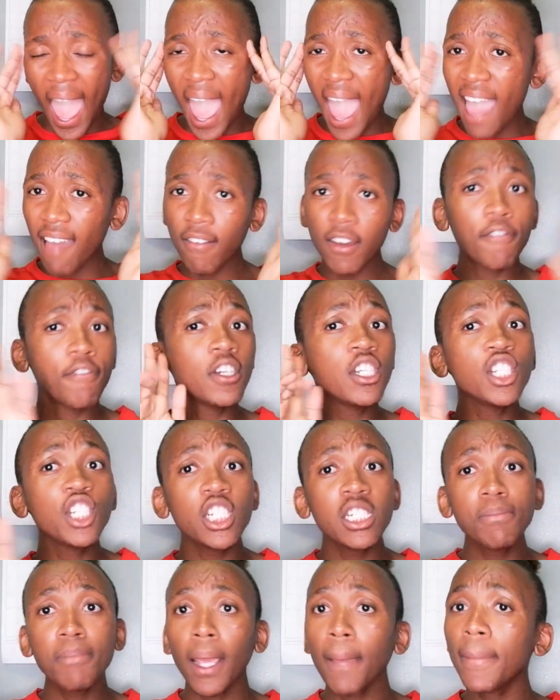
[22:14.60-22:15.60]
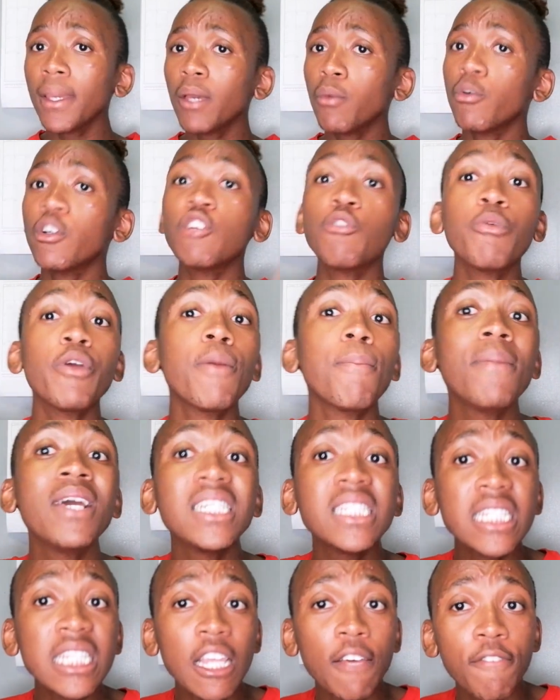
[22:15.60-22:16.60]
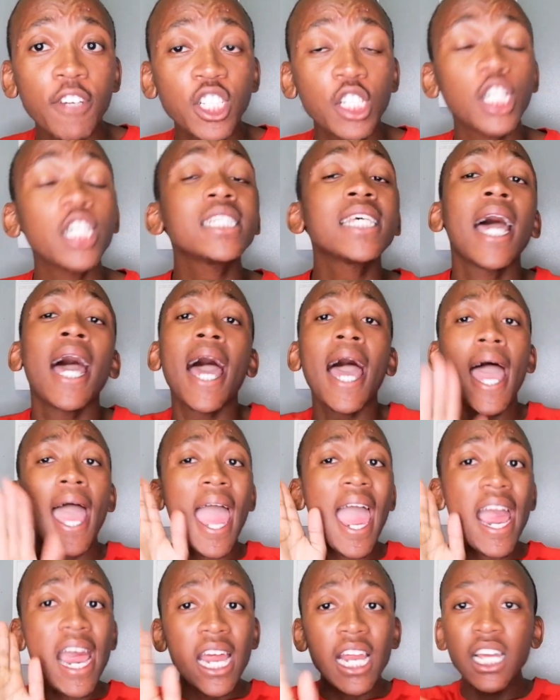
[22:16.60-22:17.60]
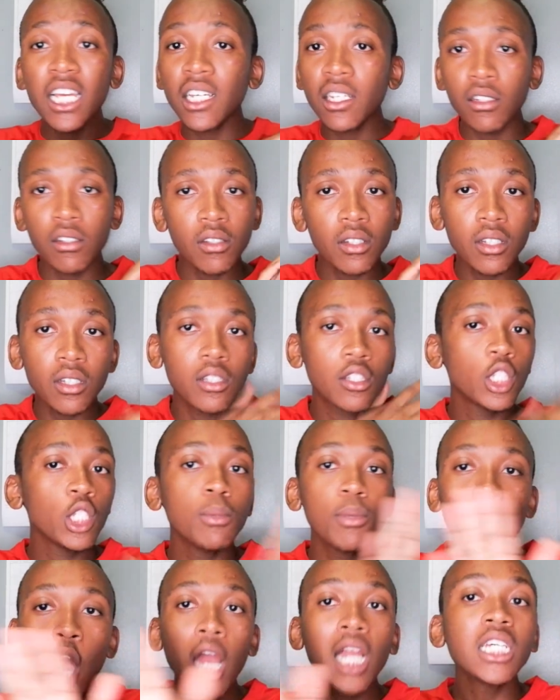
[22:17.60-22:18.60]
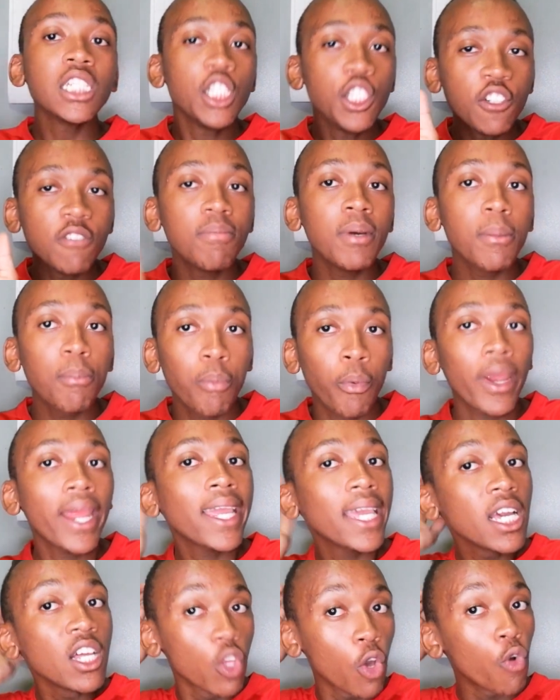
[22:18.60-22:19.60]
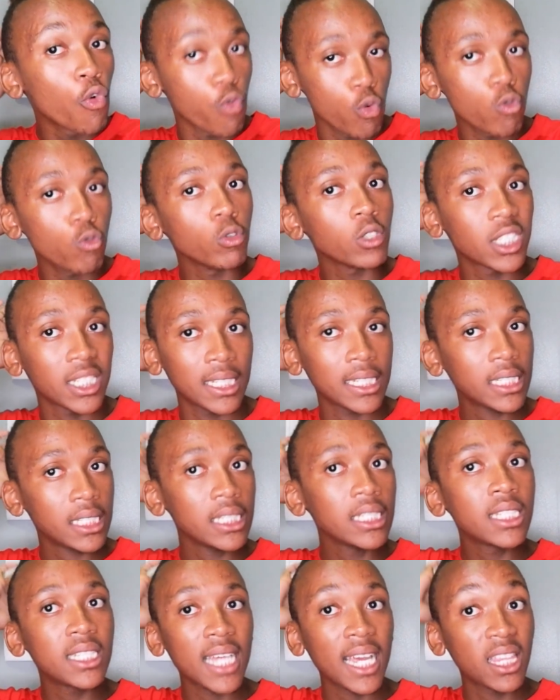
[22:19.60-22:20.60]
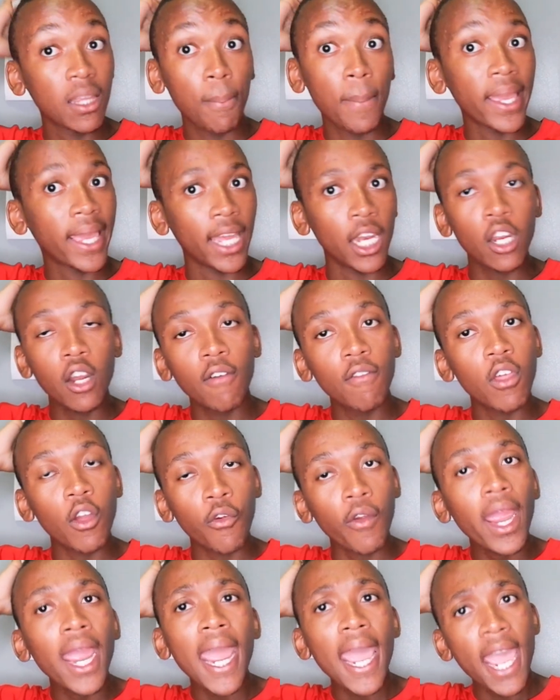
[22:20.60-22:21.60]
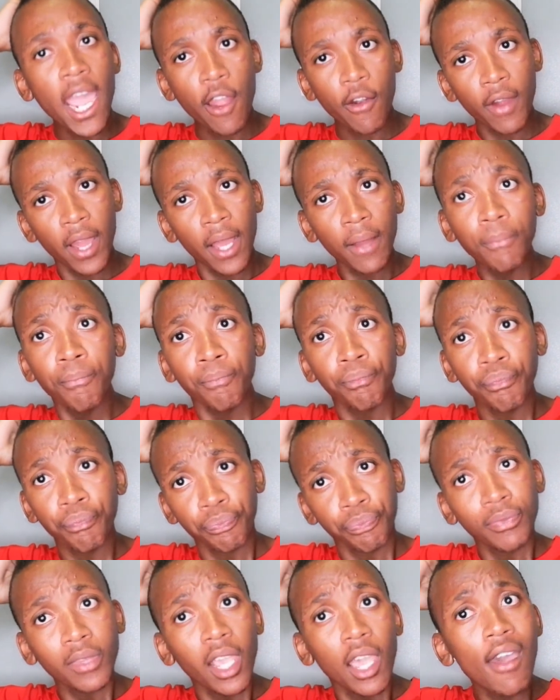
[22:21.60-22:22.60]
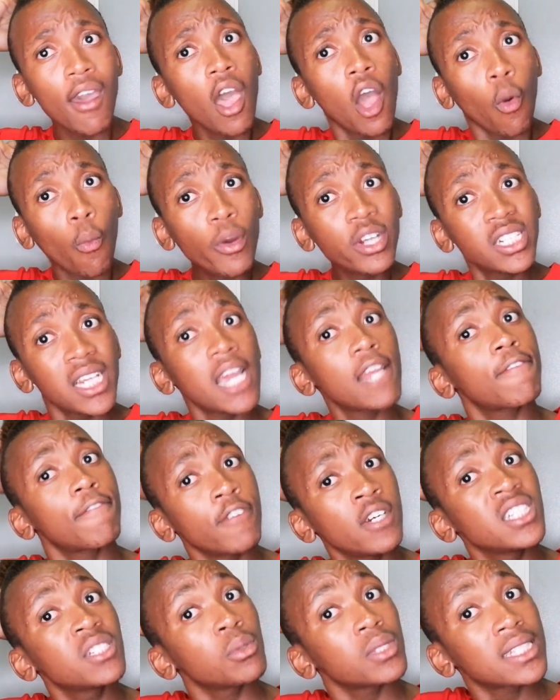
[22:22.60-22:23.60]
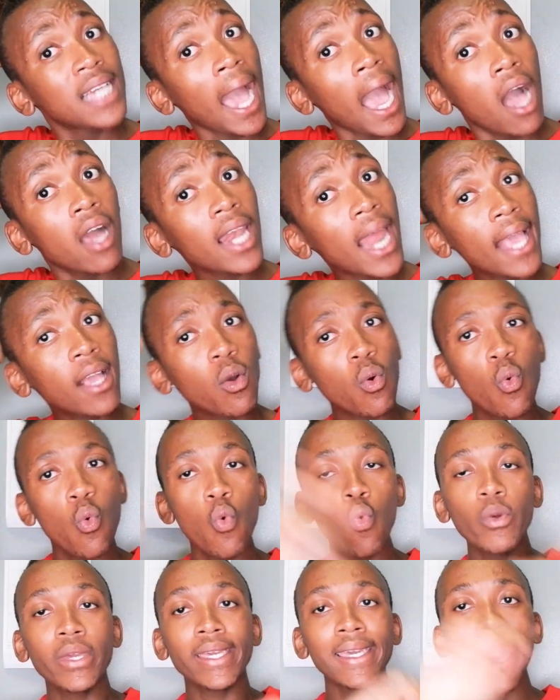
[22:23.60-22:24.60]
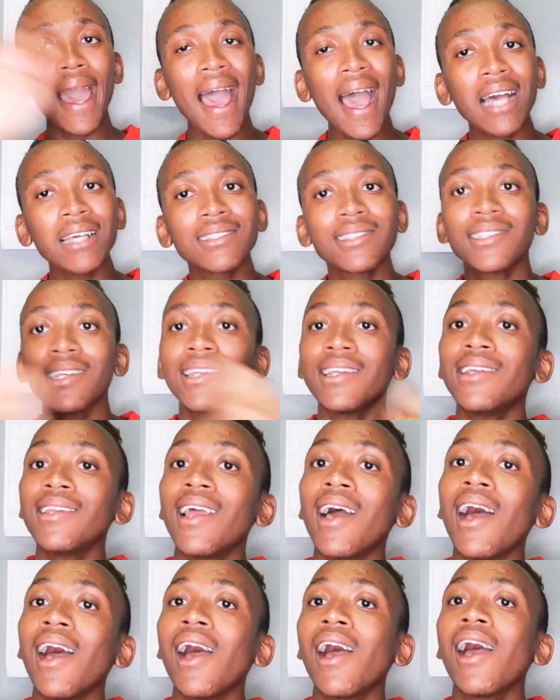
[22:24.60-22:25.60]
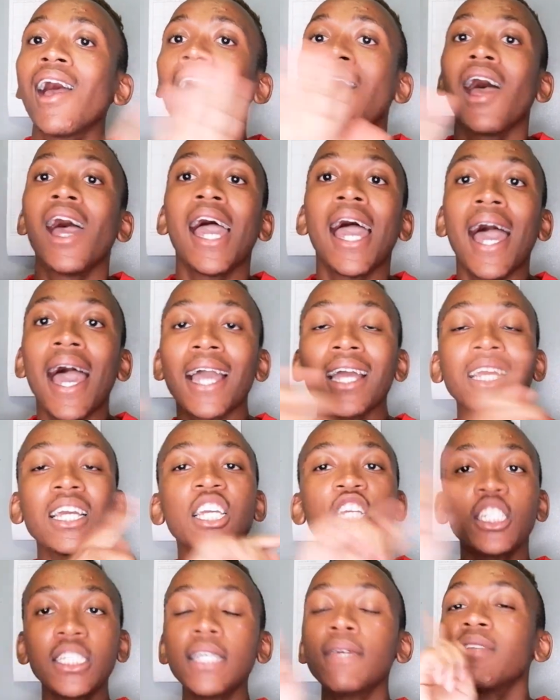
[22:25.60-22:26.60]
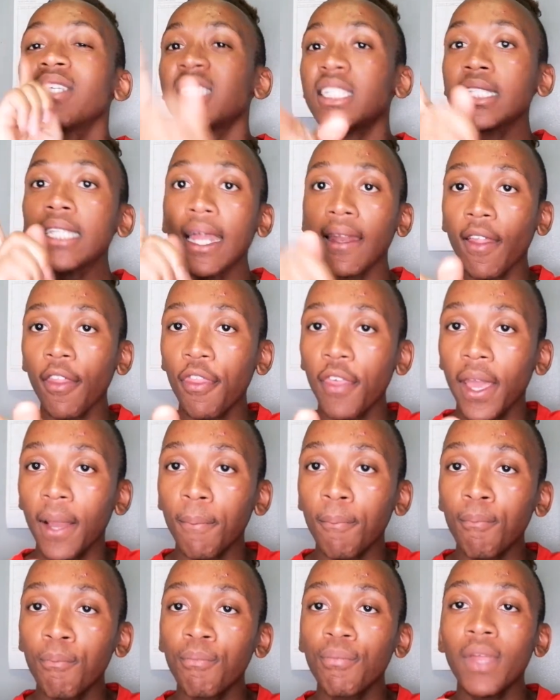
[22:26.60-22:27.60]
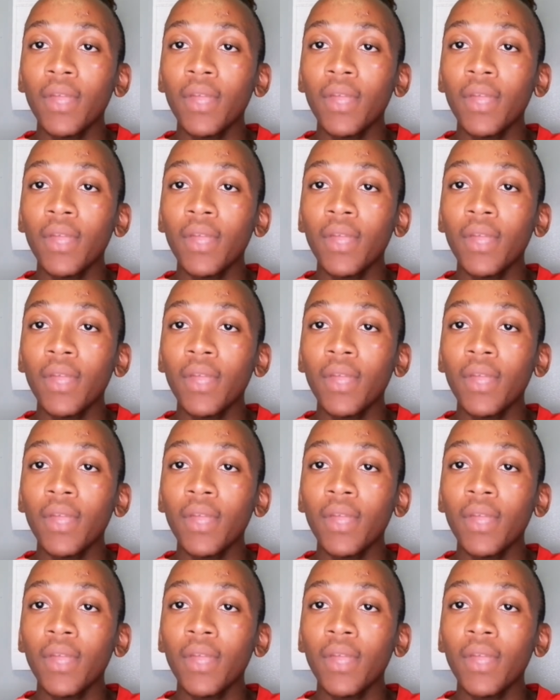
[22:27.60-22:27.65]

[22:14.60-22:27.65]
have a vision. Maybe we're missing the vision. Because, to be honest, you've been breaking the rules since like the beginning of the Rare era. Which at first was kind of like, ooh, yeah, Selena. You see, this is another thing.